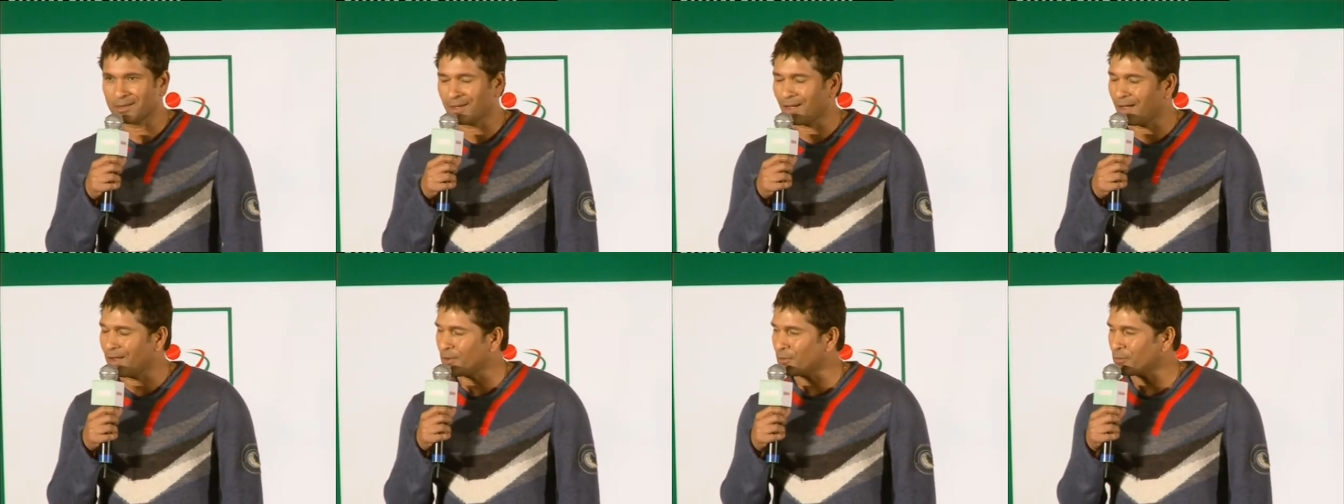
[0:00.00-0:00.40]

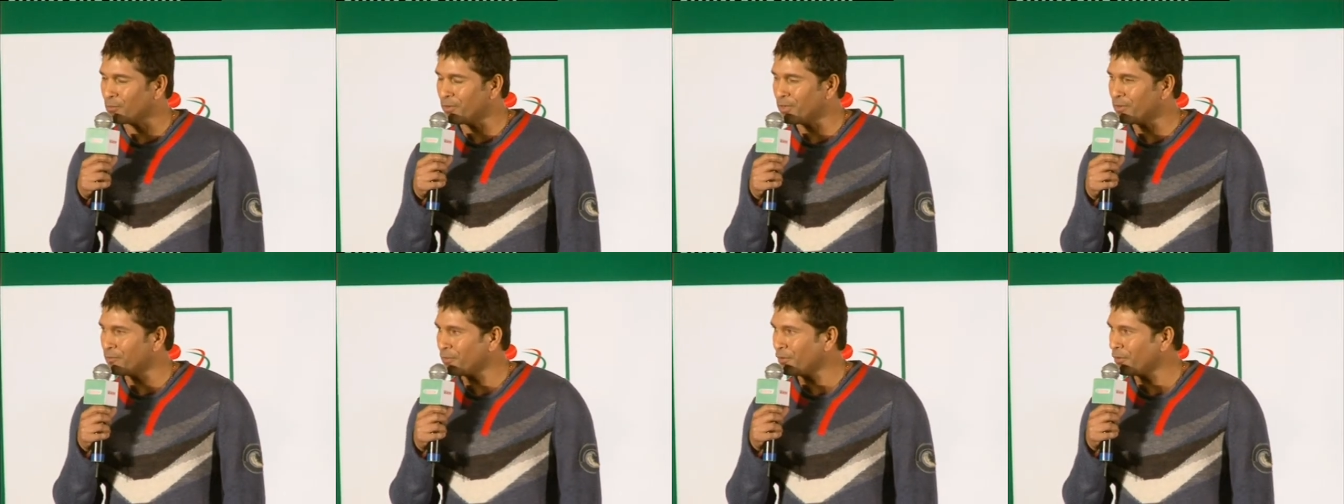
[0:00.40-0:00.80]
I had to
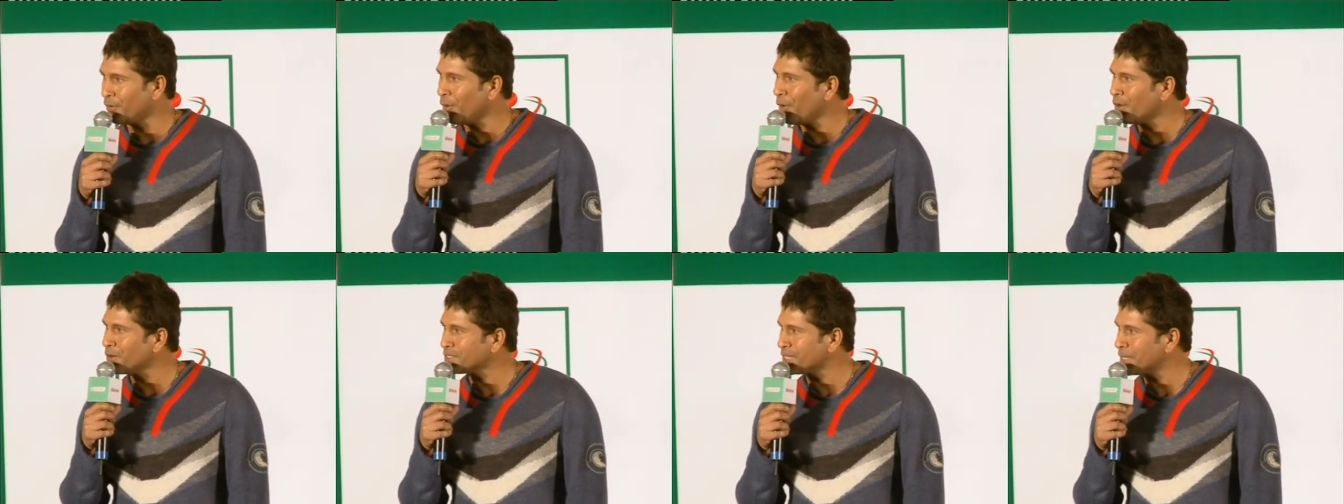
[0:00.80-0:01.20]
wait for a
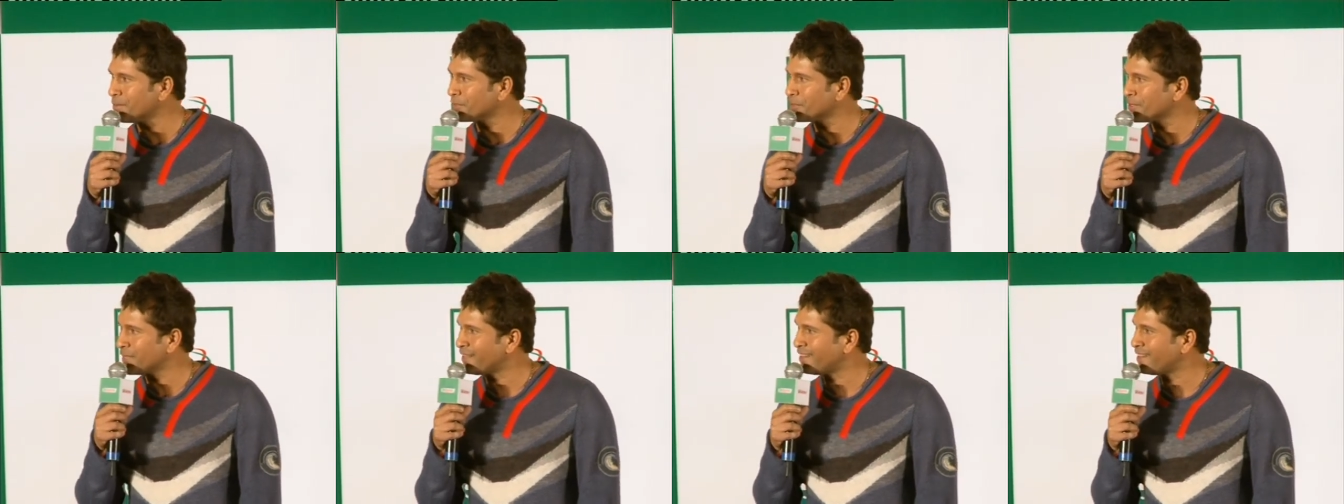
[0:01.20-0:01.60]
long time
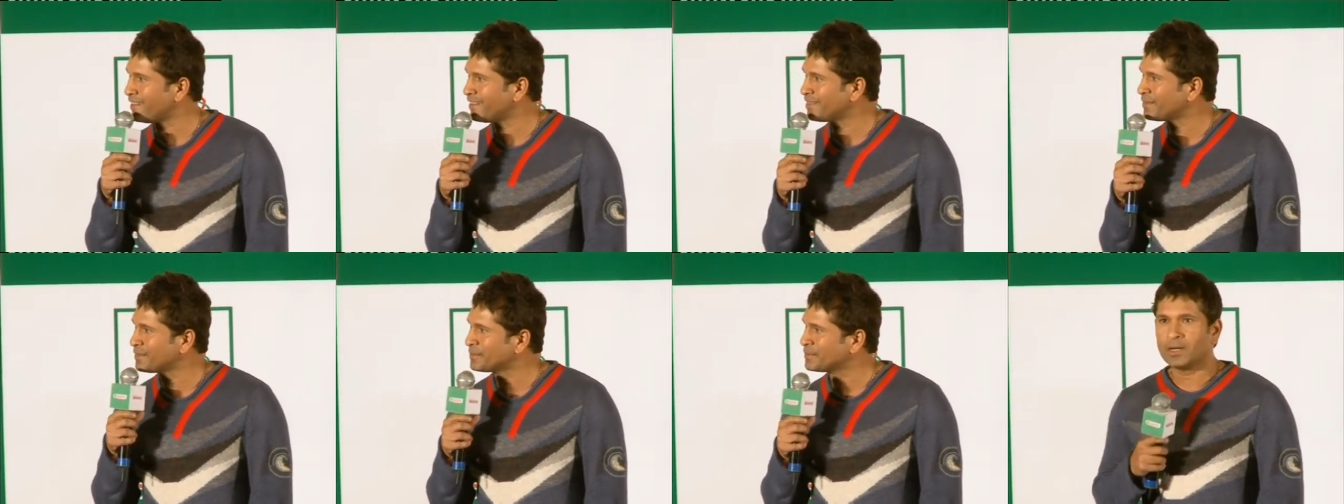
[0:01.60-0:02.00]
to get there.